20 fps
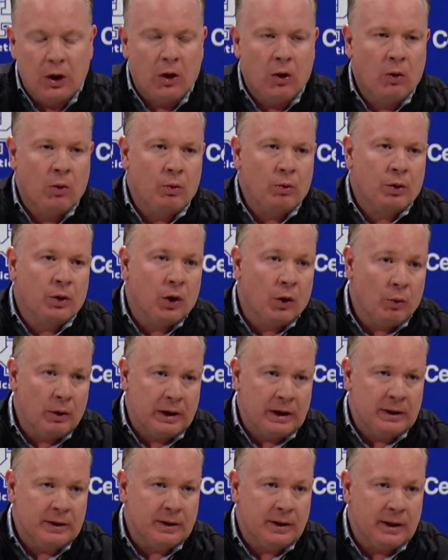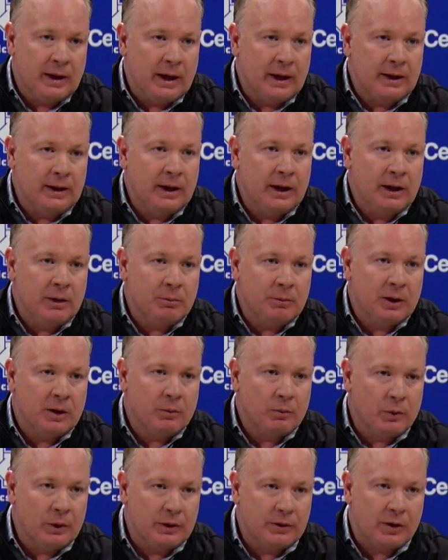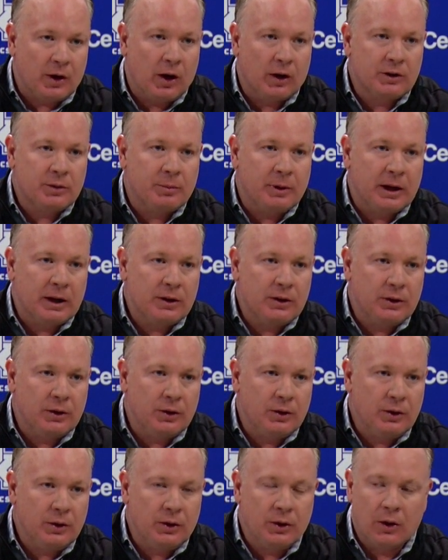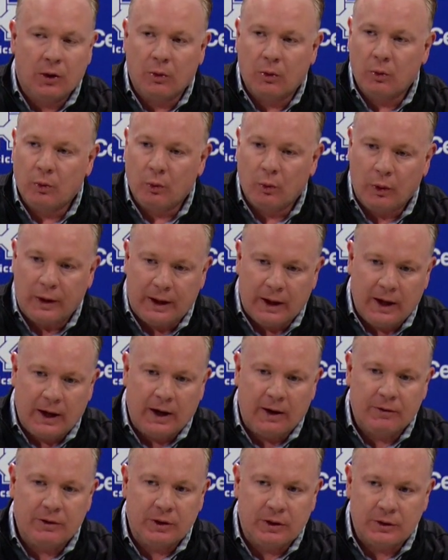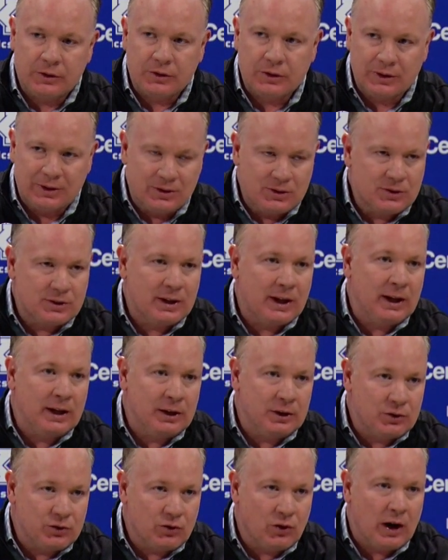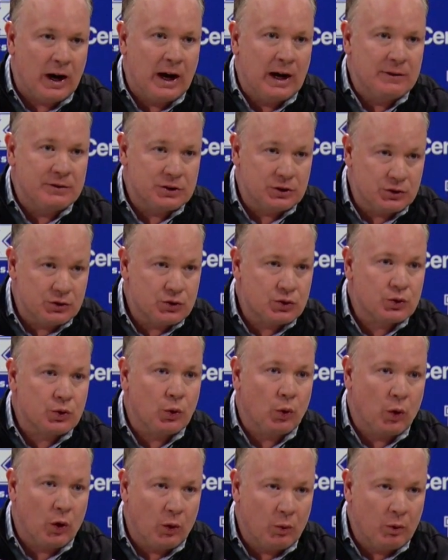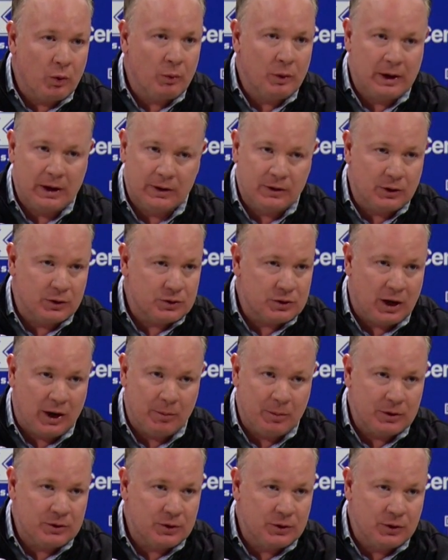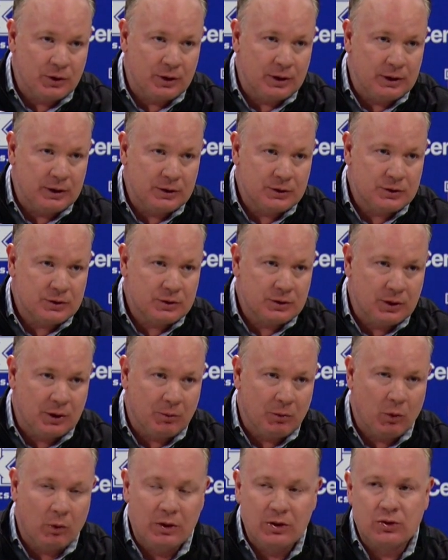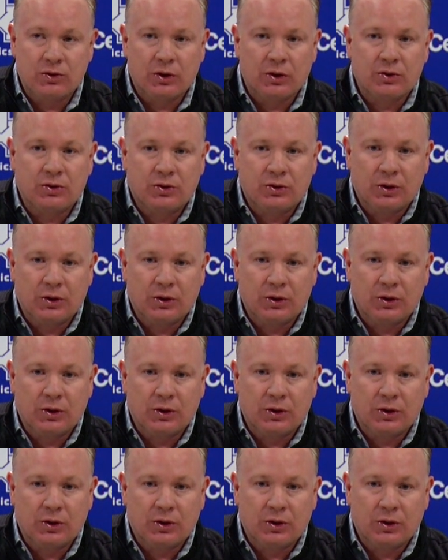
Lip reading: going into that game that we talked about it, we have to sustain drives and score when we get those opportunities. Number one,